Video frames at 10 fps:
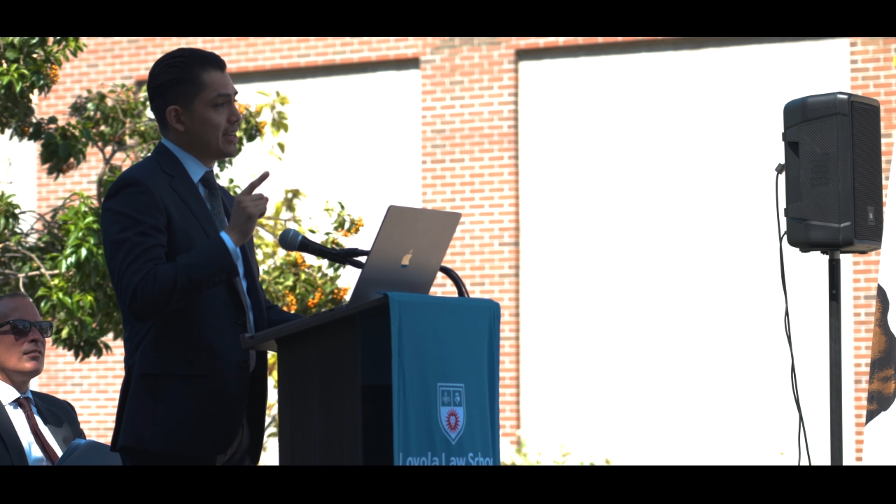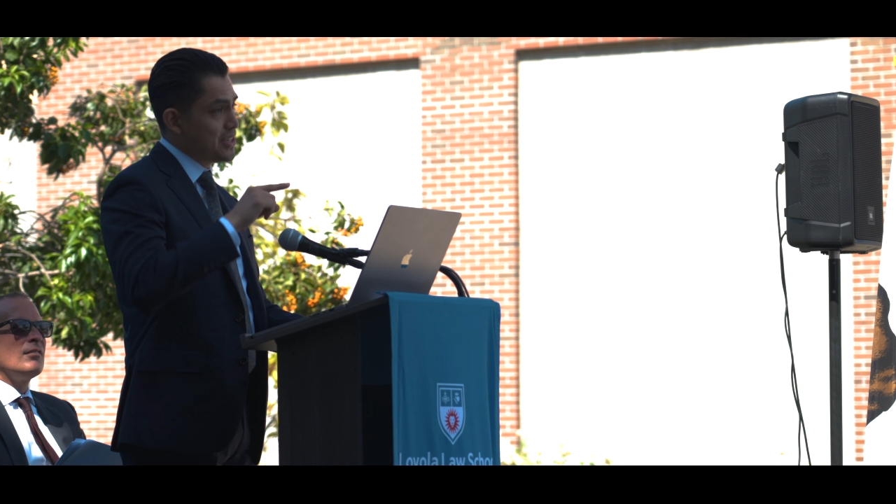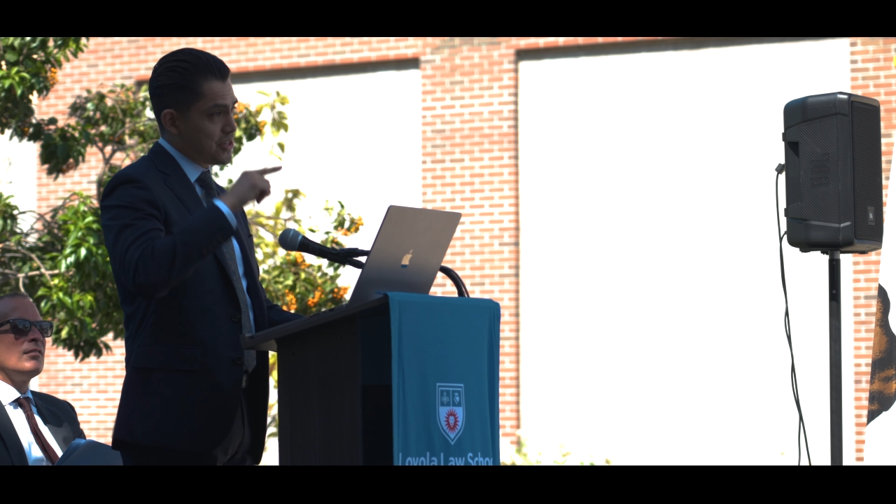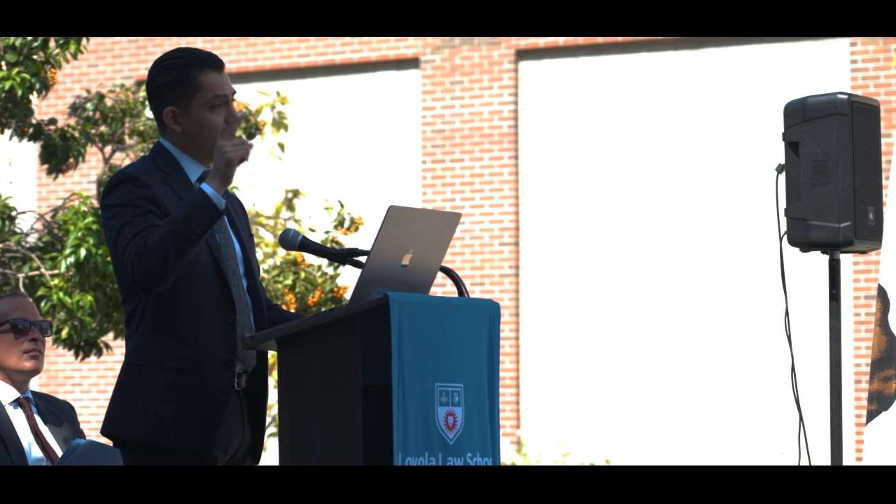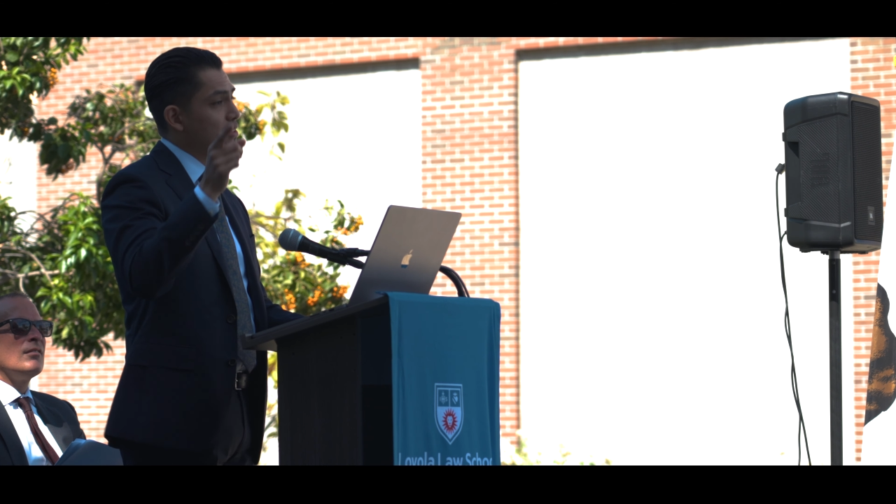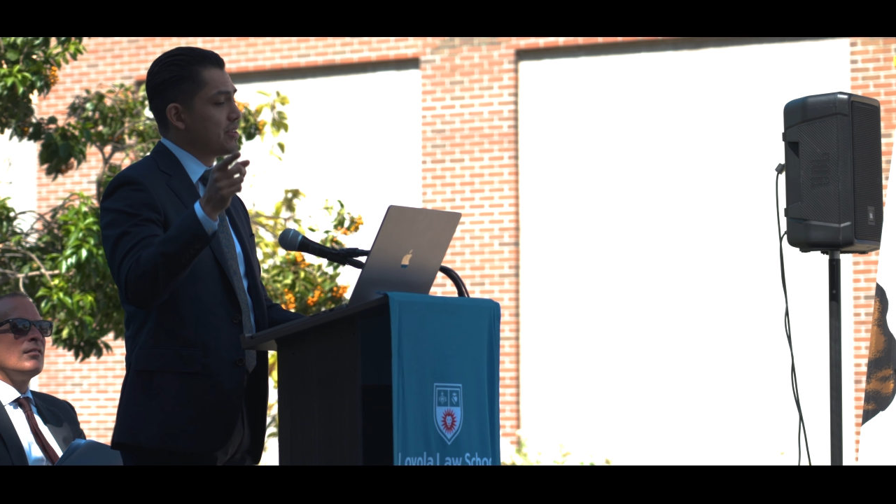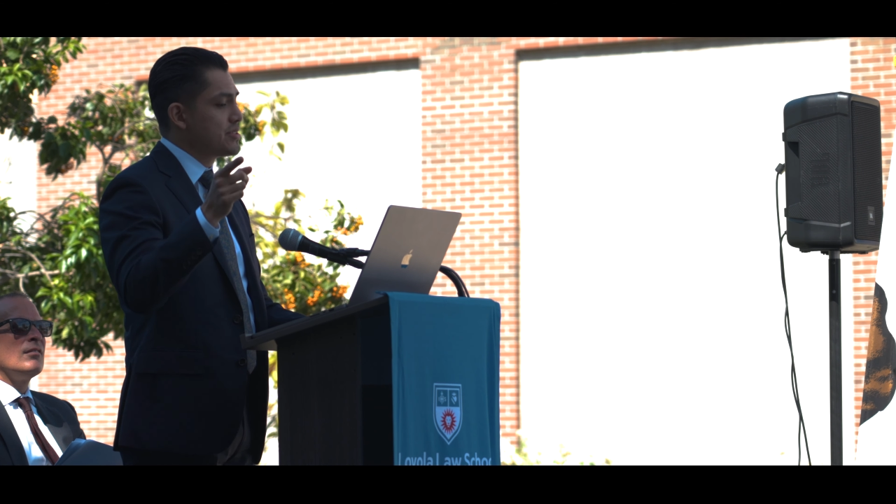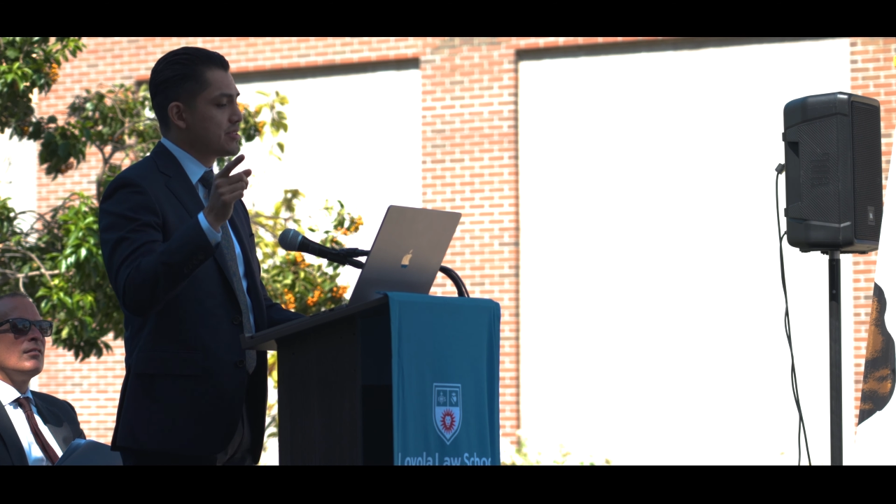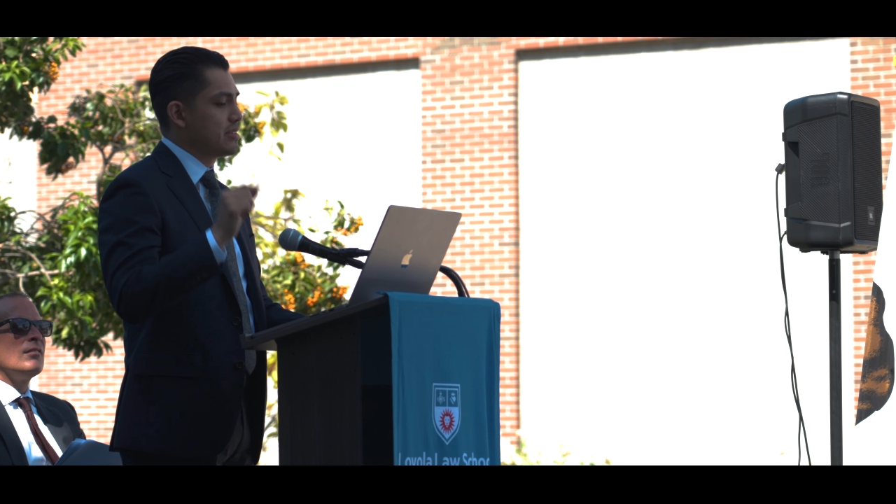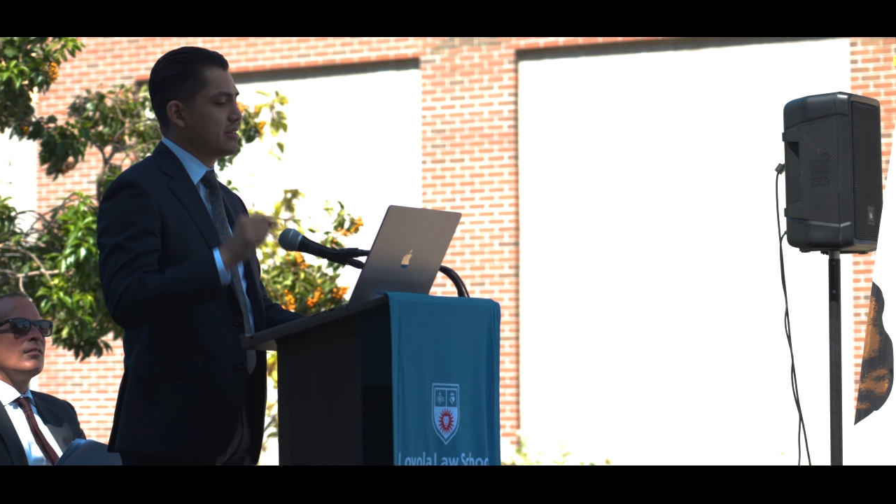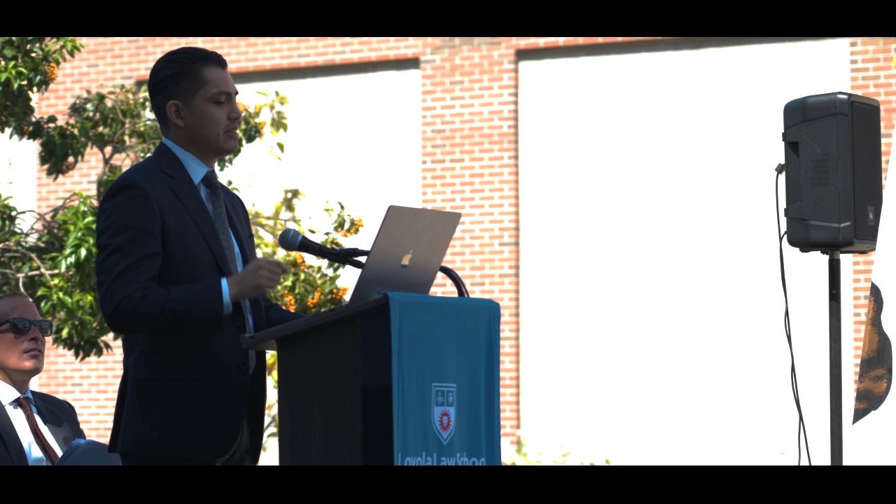is others.